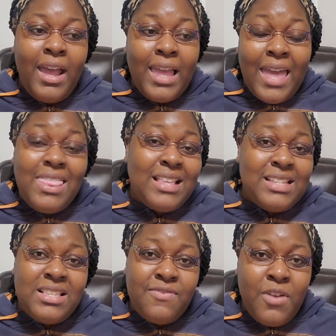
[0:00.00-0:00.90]
get that
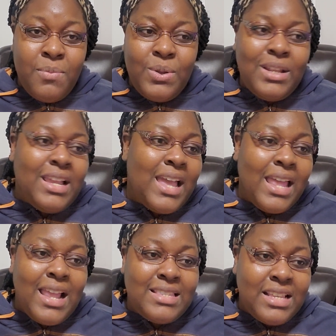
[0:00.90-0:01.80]
sense of community,
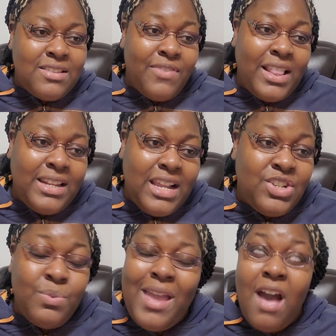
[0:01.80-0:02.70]
get that sense of
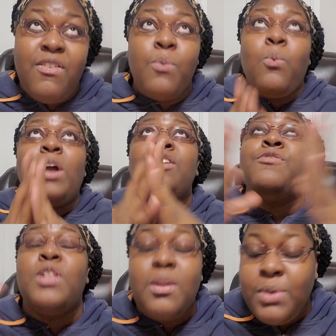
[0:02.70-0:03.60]
validation, we have a
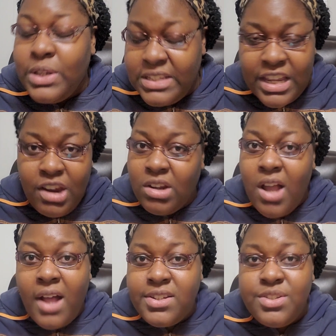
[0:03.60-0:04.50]
wonderful community here
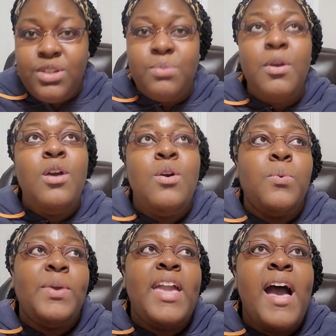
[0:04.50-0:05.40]
on Authortube.
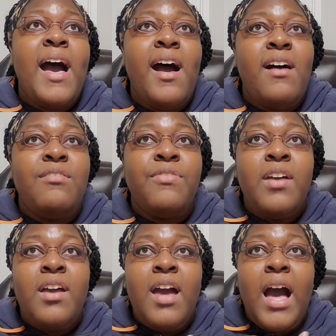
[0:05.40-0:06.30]
We have
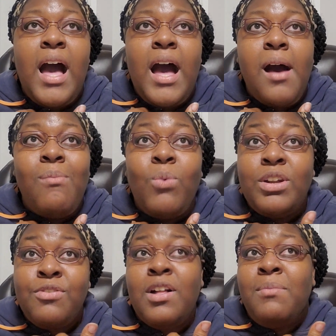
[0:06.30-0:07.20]

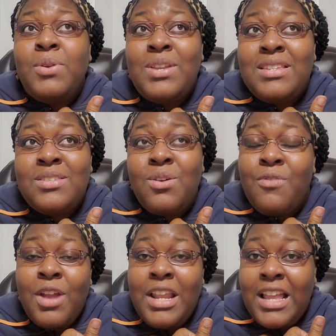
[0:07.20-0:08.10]
wonderful communities
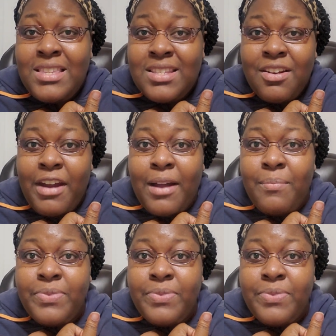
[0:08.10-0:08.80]
over on Instagram,